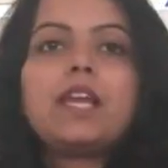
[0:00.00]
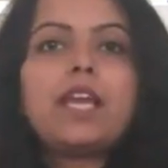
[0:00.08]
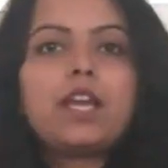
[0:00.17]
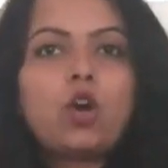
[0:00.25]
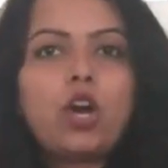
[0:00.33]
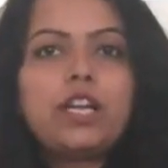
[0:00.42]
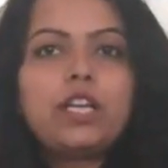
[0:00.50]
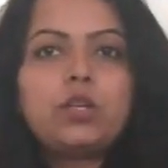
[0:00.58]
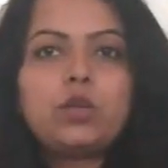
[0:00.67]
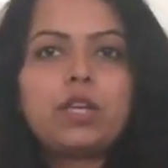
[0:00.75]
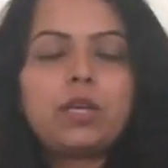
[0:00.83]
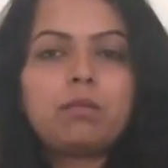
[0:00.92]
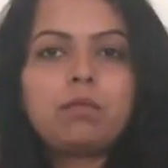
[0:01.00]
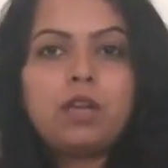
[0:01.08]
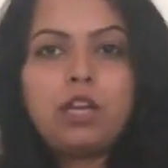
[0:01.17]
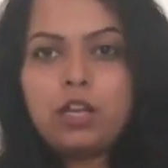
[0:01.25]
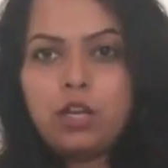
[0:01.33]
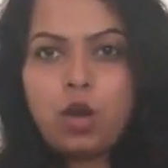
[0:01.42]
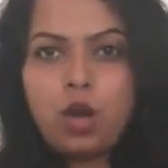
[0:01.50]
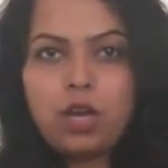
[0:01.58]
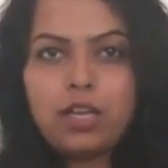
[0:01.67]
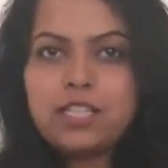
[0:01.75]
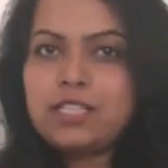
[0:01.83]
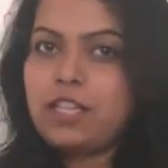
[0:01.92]
According to him, law
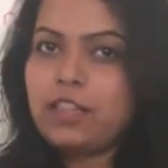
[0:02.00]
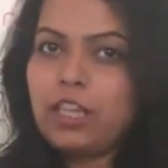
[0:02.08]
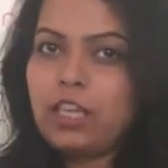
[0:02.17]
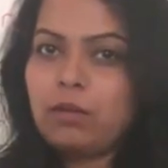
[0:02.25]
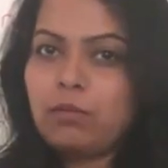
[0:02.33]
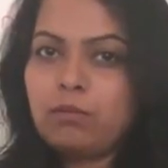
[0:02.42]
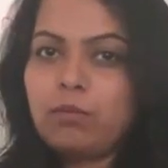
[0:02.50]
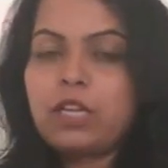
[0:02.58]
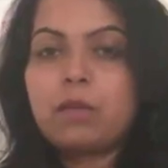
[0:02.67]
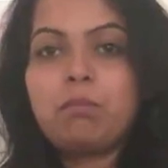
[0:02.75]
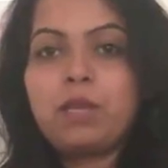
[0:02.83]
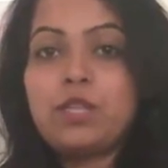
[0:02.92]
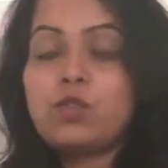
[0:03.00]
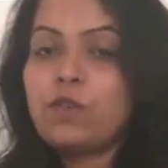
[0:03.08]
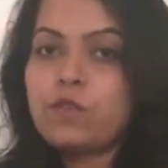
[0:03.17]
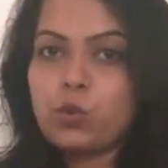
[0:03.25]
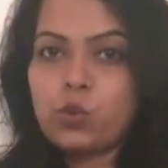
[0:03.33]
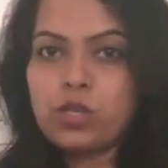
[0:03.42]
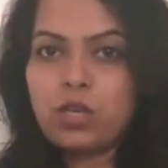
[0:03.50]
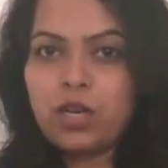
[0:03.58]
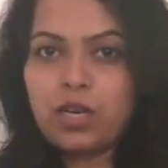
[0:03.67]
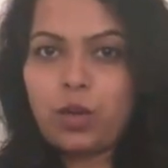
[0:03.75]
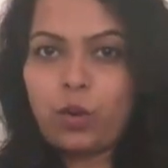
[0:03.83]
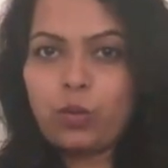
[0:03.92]
is nothing but a means of social
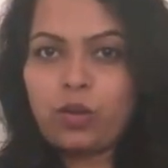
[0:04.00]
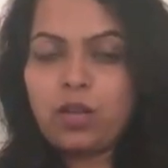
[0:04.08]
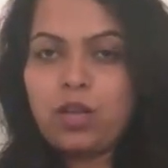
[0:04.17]
control.